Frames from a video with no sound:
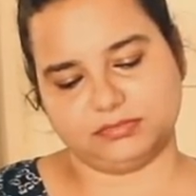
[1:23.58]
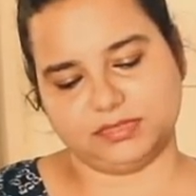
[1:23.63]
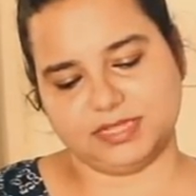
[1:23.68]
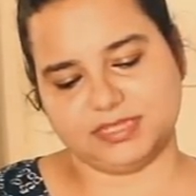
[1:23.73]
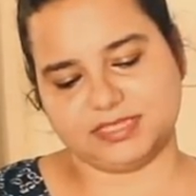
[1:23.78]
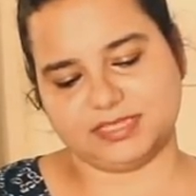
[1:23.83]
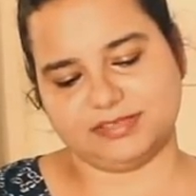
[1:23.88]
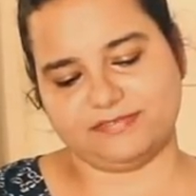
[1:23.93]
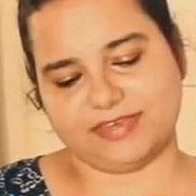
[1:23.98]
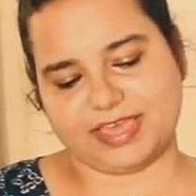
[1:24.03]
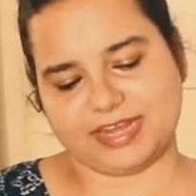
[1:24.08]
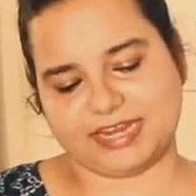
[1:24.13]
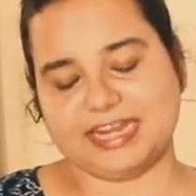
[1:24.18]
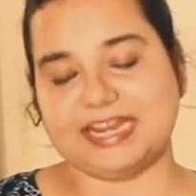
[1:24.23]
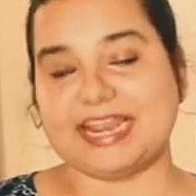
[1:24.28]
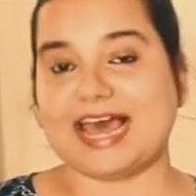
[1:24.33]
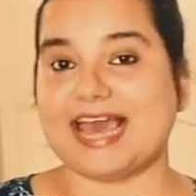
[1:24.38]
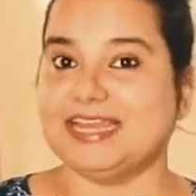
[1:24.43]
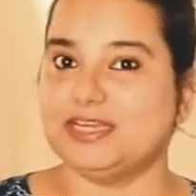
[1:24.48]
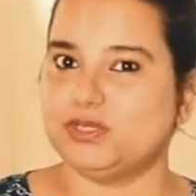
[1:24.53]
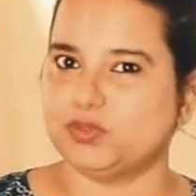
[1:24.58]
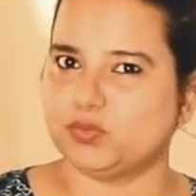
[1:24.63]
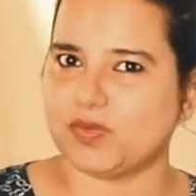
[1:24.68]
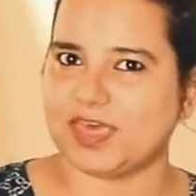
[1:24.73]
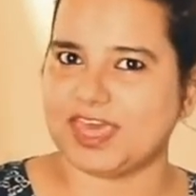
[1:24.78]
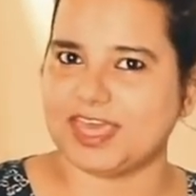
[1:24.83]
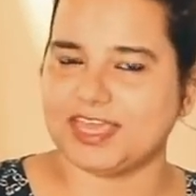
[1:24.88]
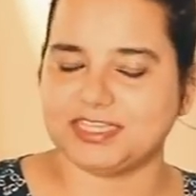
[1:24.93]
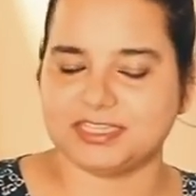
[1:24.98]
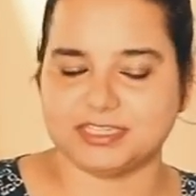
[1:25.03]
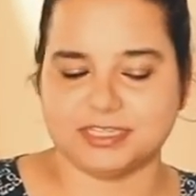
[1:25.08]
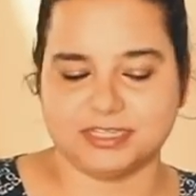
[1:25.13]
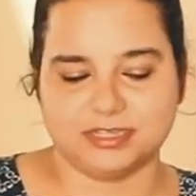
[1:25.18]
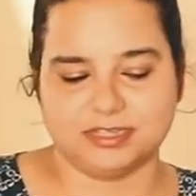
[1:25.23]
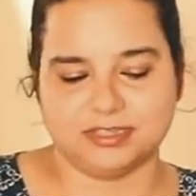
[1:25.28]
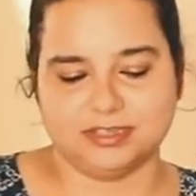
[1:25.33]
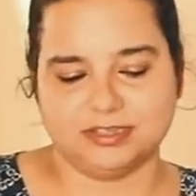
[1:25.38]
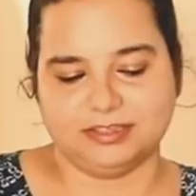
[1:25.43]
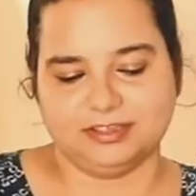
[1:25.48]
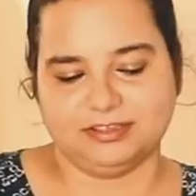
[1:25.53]
It's a very lightweight,
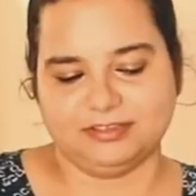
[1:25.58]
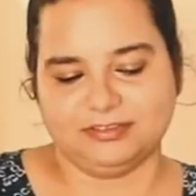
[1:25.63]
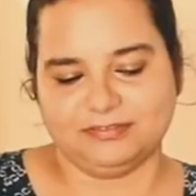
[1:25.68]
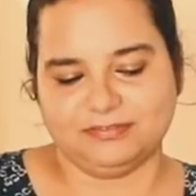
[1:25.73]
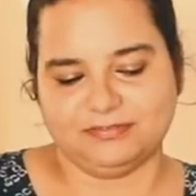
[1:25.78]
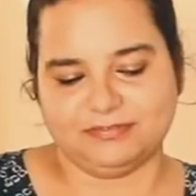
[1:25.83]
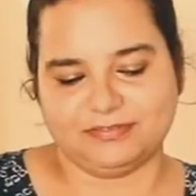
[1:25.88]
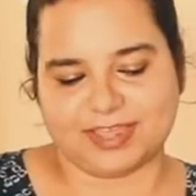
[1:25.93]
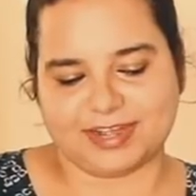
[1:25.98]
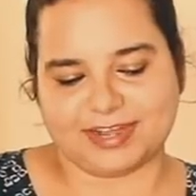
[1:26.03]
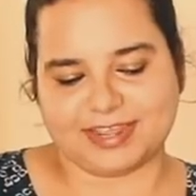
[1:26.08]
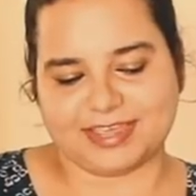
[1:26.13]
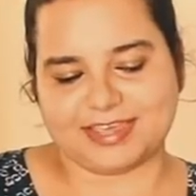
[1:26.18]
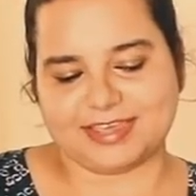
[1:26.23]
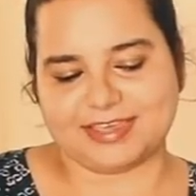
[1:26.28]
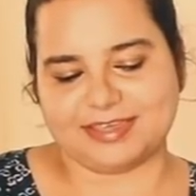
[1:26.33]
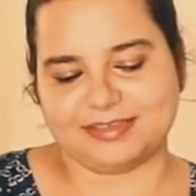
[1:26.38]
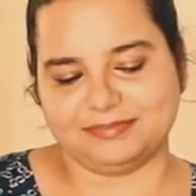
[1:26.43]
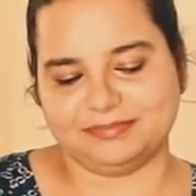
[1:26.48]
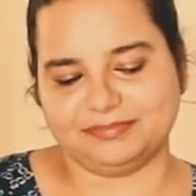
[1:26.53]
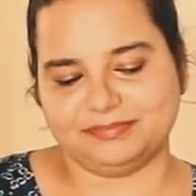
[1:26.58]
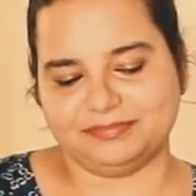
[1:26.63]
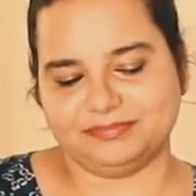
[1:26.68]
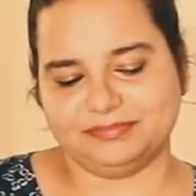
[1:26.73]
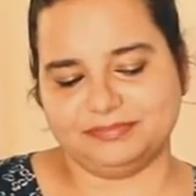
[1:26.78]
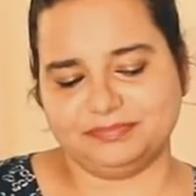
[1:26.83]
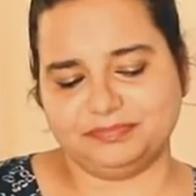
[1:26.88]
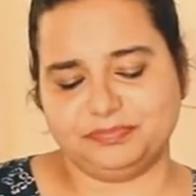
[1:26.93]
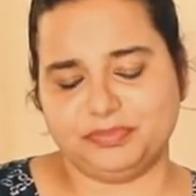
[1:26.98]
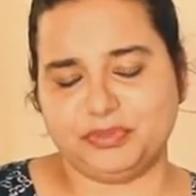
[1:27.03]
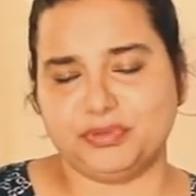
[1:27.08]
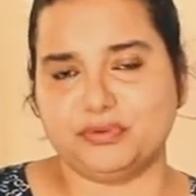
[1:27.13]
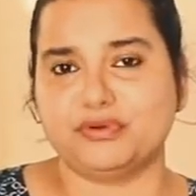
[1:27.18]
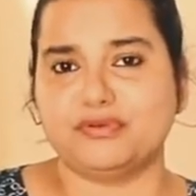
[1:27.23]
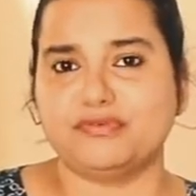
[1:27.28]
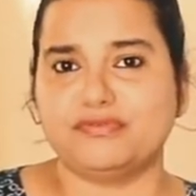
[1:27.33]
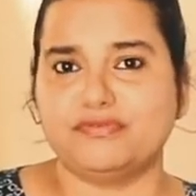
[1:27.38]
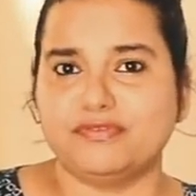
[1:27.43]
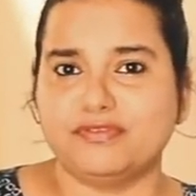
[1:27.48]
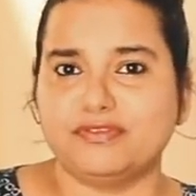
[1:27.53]
very
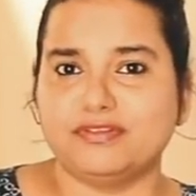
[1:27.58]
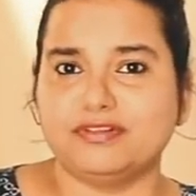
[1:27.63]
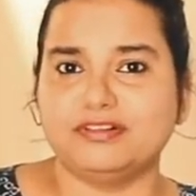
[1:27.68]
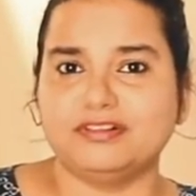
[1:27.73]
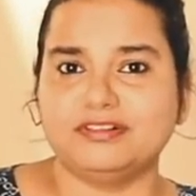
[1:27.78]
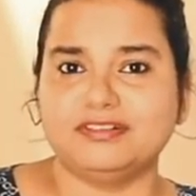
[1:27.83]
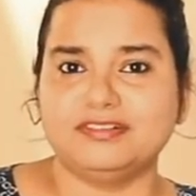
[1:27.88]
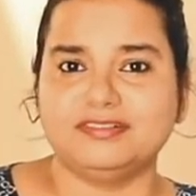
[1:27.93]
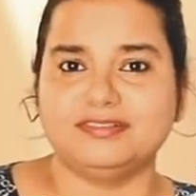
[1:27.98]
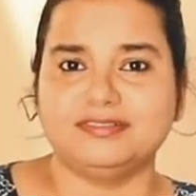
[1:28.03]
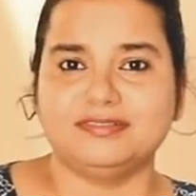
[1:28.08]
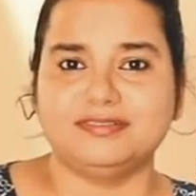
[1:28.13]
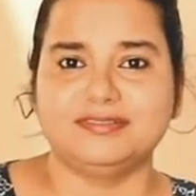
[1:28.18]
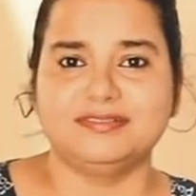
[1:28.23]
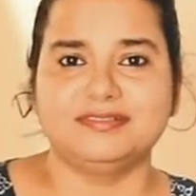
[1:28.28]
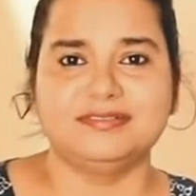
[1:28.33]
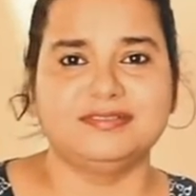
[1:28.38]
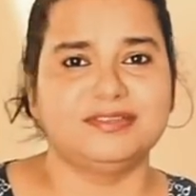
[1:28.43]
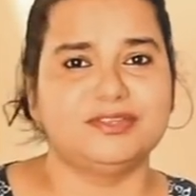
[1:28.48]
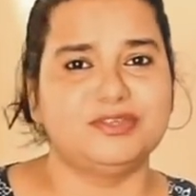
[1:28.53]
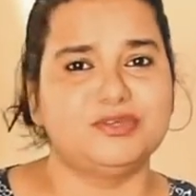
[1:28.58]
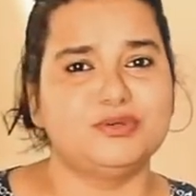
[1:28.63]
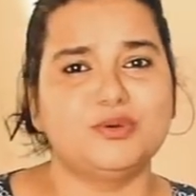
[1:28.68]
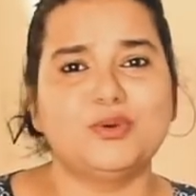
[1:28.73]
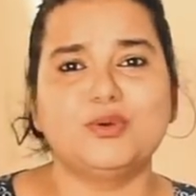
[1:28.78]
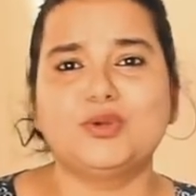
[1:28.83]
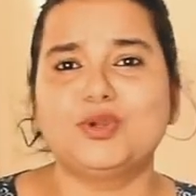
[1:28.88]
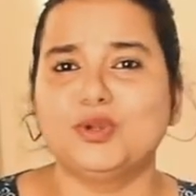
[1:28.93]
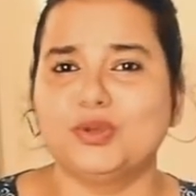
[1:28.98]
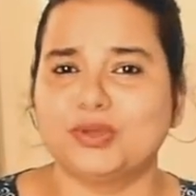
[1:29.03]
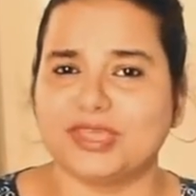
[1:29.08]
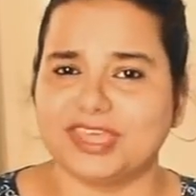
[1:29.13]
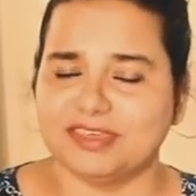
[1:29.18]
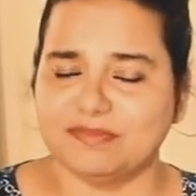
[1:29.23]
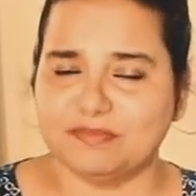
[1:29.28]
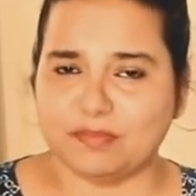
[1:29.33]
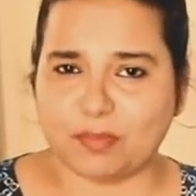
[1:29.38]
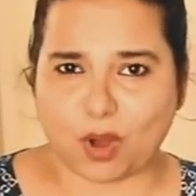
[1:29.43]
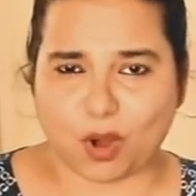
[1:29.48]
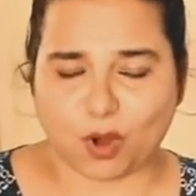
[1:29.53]
beautiful, cute
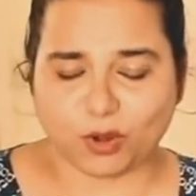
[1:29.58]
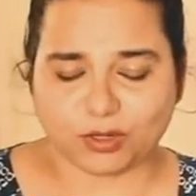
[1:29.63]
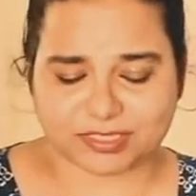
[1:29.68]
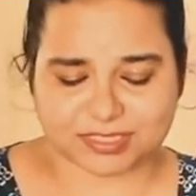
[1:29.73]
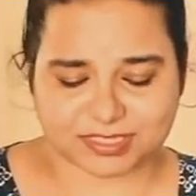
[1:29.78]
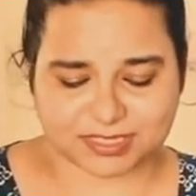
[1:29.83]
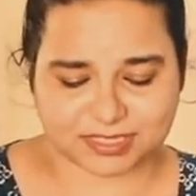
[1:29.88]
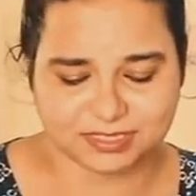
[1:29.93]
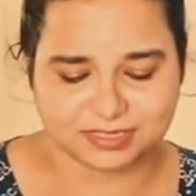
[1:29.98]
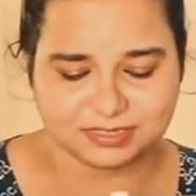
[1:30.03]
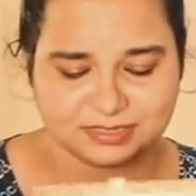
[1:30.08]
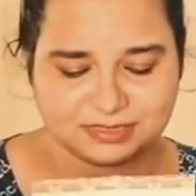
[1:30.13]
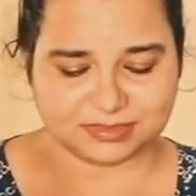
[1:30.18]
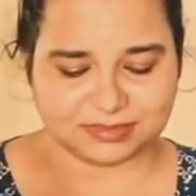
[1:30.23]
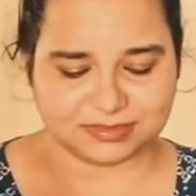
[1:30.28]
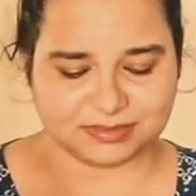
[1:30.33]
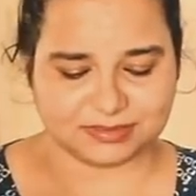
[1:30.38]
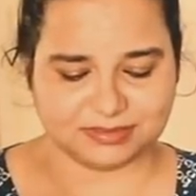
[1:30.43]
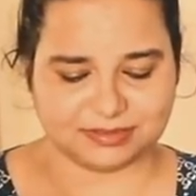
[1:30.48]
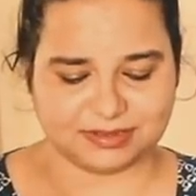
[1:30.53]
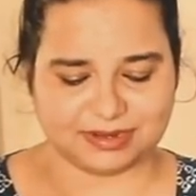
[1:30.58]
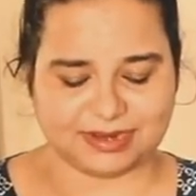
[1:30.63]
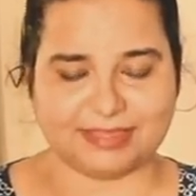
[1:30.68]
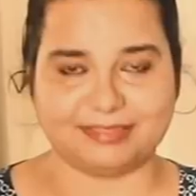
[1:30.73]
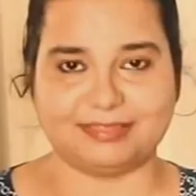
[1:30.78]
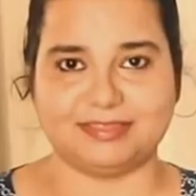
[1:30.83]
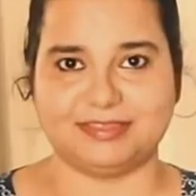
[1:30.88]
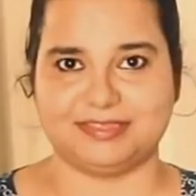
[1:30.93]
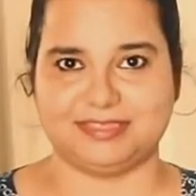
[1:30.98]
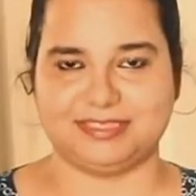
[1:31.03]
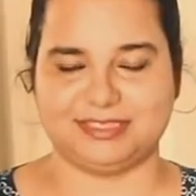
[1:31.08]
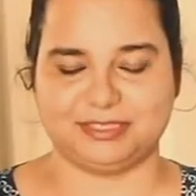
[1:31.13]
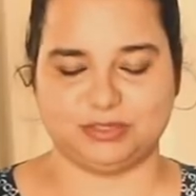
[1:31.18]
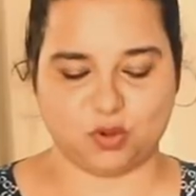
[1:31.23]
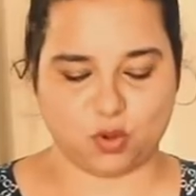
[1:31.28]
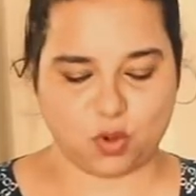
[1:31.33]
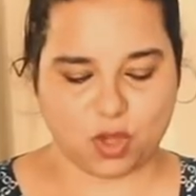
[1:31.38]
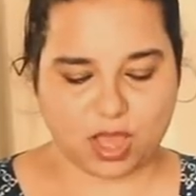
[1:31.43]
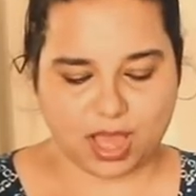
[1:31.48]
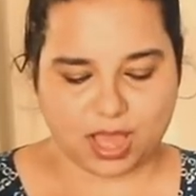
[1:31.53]
looking box like this.
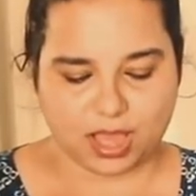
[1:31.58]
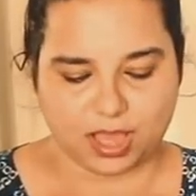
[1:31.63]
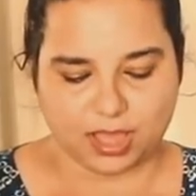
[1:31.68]
So